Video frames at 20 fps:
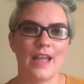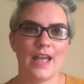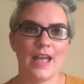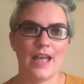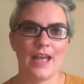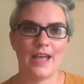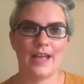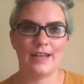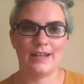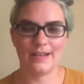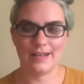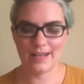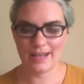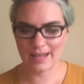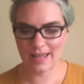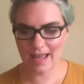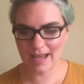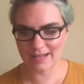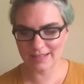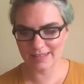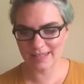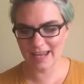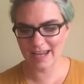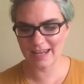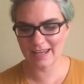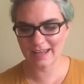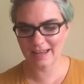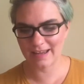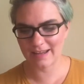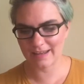and it has
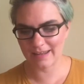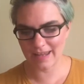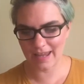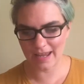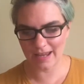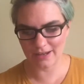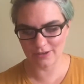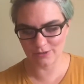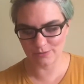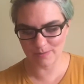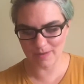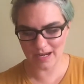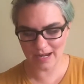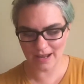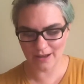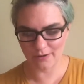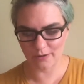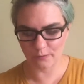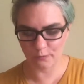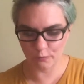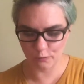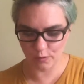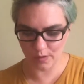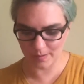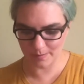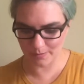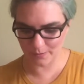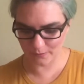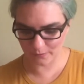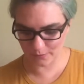like a gauge made out of
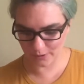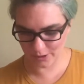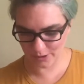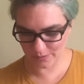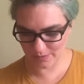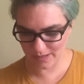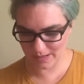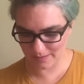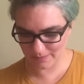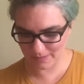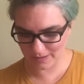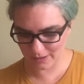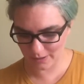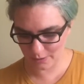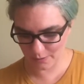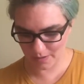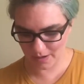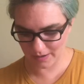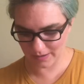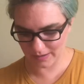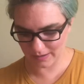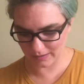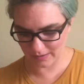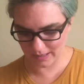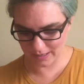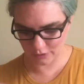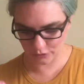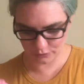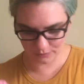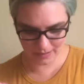wood before you even go on the
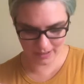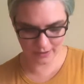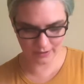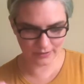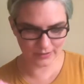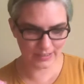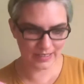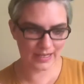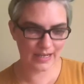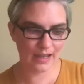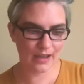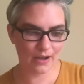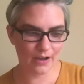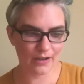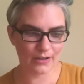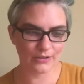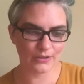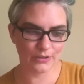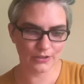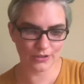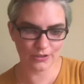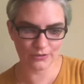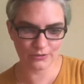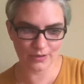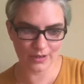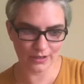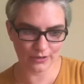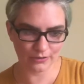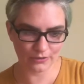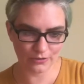like trail. To get onto the
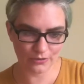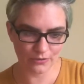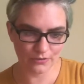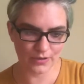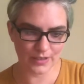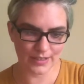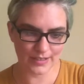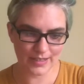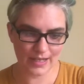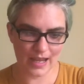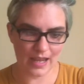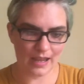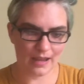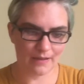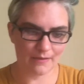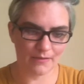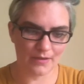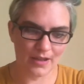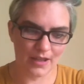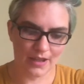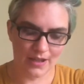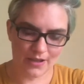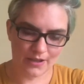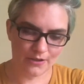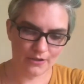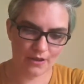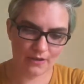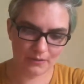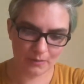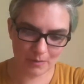trail to this cave,
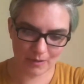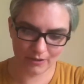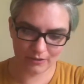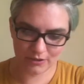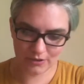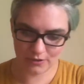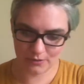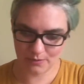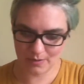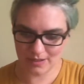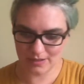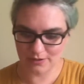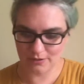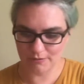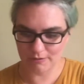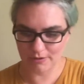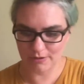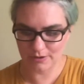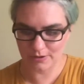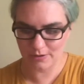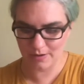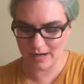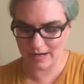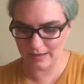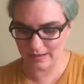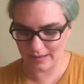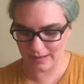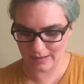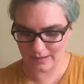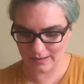you have to be able to squeeze through. So
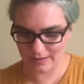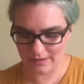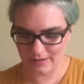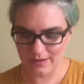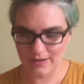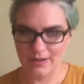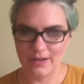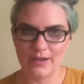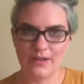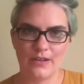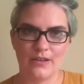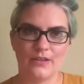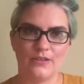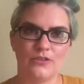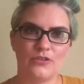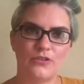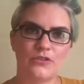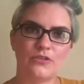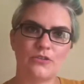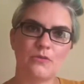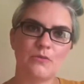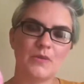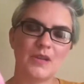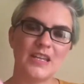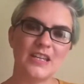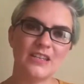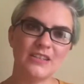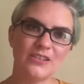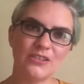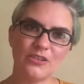I like
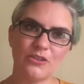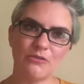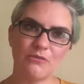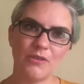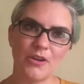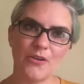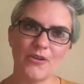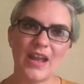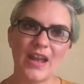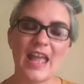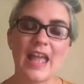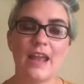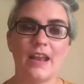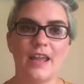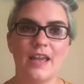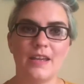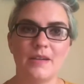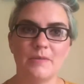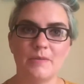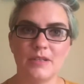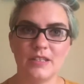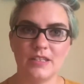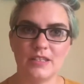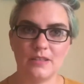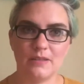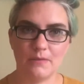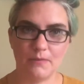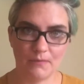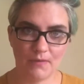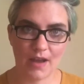squeezed through it, and I
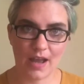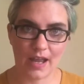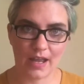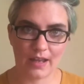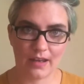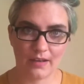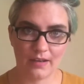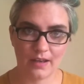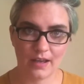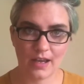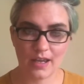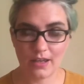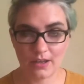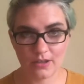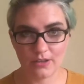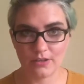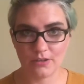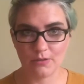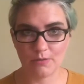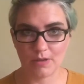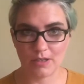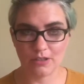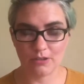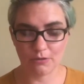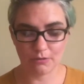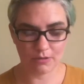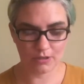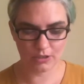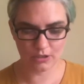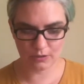was fine. I could squeeze
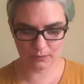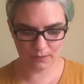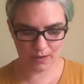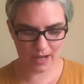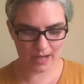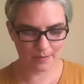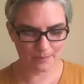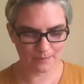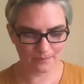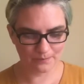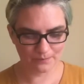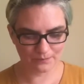through it just fine.